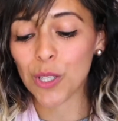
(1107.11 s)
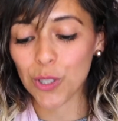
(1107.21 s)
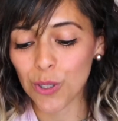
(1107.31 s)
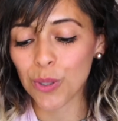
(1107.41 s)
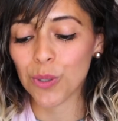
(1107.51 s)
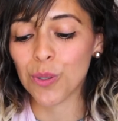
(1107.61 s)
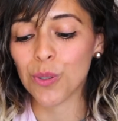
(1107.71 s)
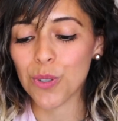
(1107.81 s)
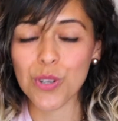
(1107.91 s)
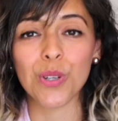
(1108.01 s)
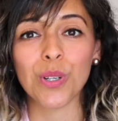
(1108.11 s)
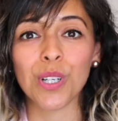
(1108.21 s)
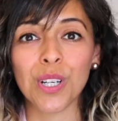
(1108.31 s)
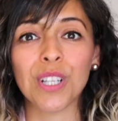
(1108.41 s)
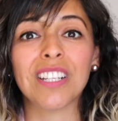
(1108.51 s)
you
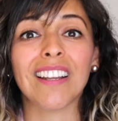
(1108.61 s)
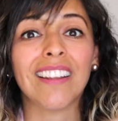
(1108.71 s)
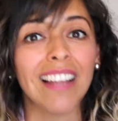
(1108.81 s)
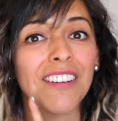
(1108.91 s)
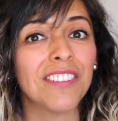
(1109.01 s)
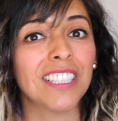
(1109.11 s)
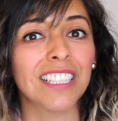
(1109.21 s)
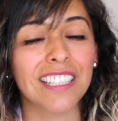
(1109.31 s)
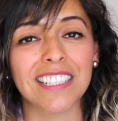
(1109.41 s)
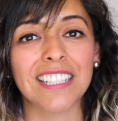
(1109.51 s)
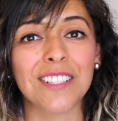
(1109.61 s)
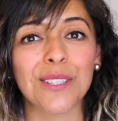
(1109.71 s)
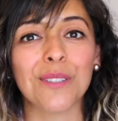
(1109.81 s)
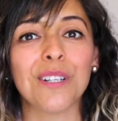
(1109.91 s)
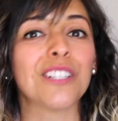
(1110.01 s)
should definitely listen
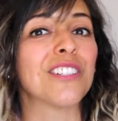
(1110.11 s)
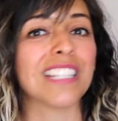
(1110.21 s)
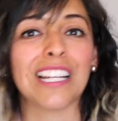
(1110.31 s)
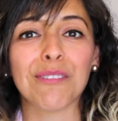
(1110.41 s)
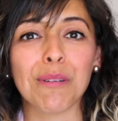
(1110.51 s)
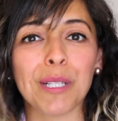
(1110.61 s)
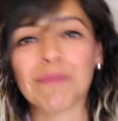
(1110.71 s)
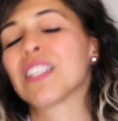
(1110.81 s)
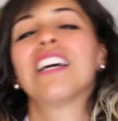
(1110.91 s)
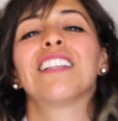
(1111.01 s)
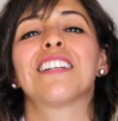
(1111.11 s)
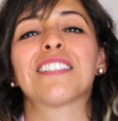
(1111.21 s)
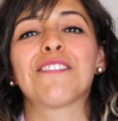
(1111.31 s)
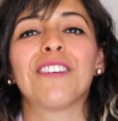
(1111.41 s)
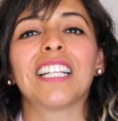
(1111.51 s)
to Understanding Women. There's
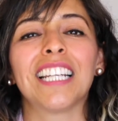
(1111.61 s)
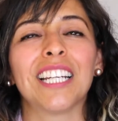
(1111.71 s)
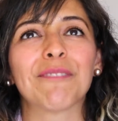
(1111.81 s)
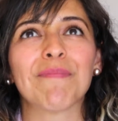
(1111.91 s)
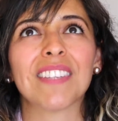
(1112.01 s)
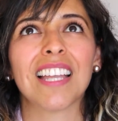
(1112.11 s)
the funny